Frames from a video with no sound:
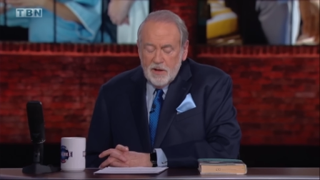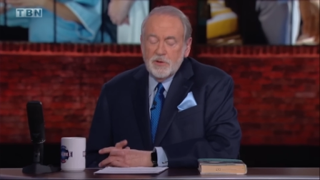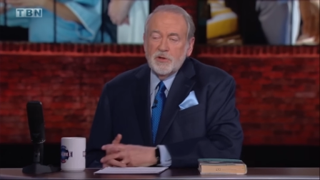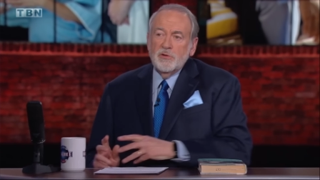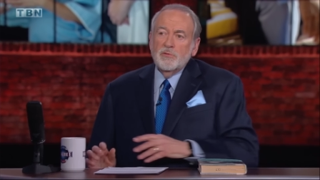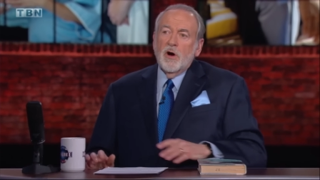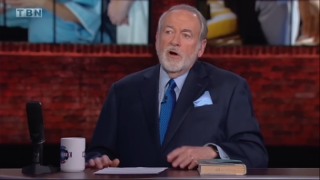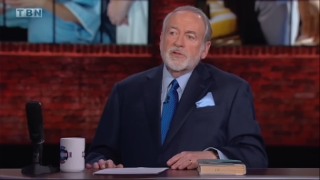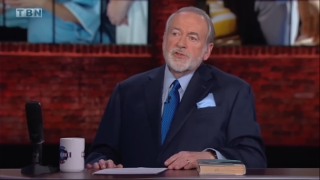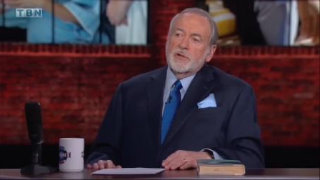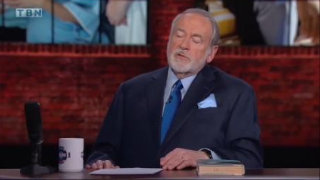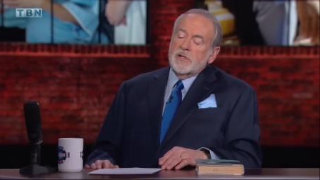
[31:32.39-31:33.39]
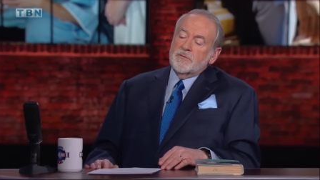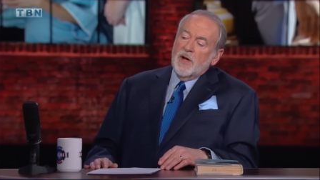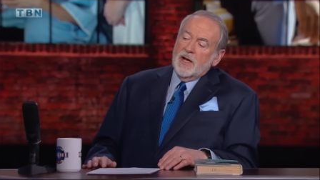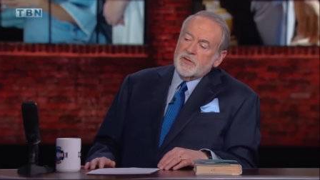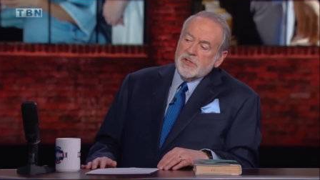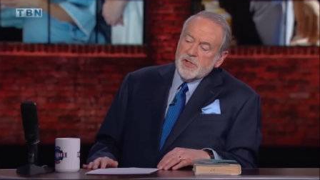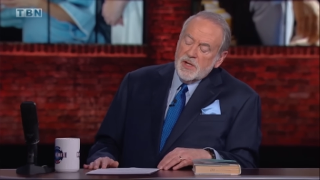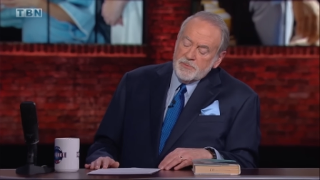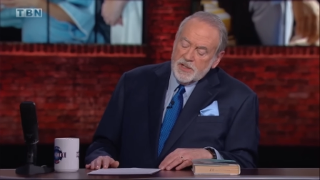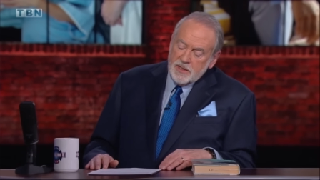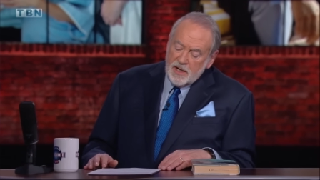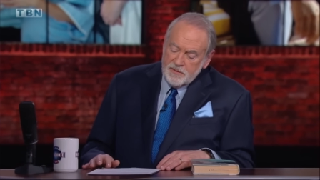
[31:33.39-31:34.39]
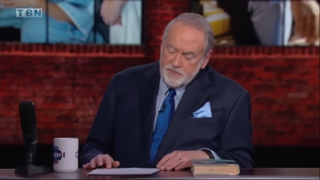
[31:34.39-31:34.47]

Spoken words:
You also are involved in something that I